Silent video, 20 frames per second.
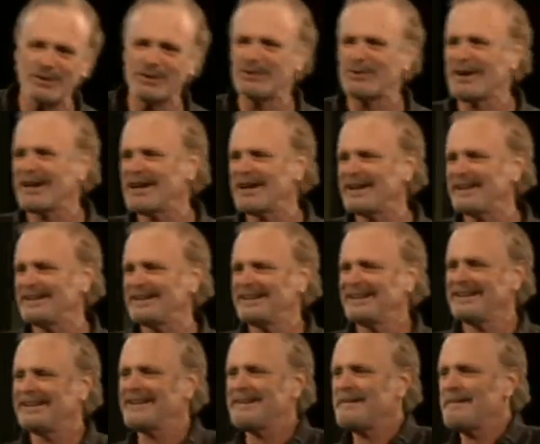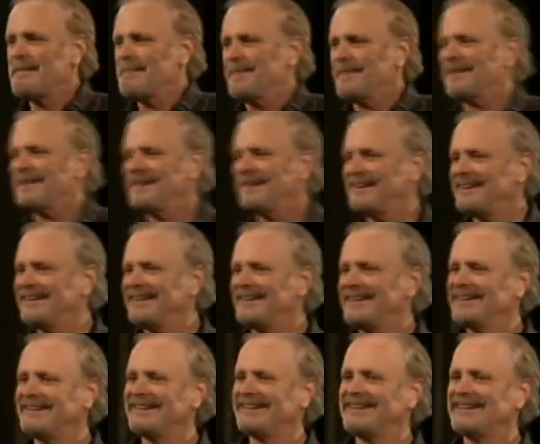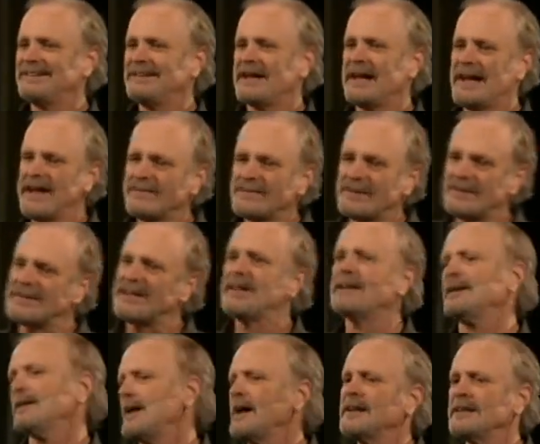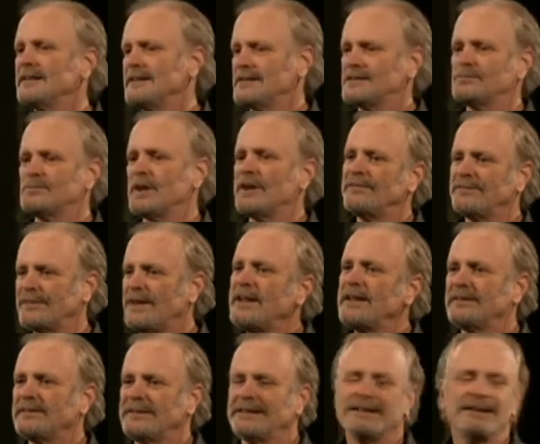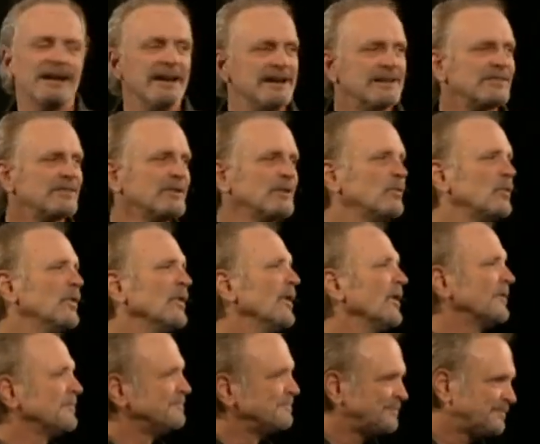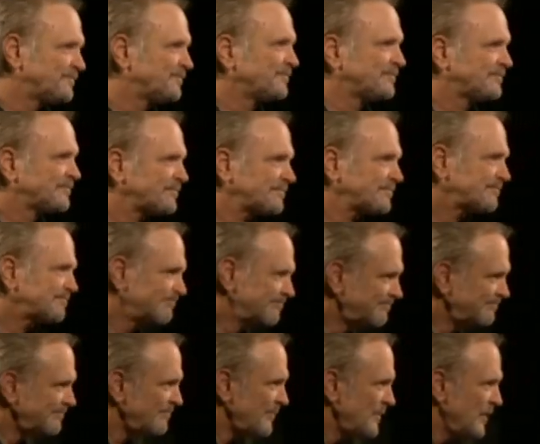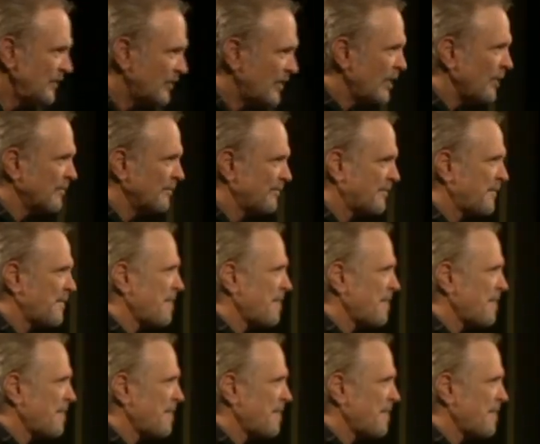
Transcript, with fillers: going right. And uh, you have to take a lot of this by faith that God's going to work. So,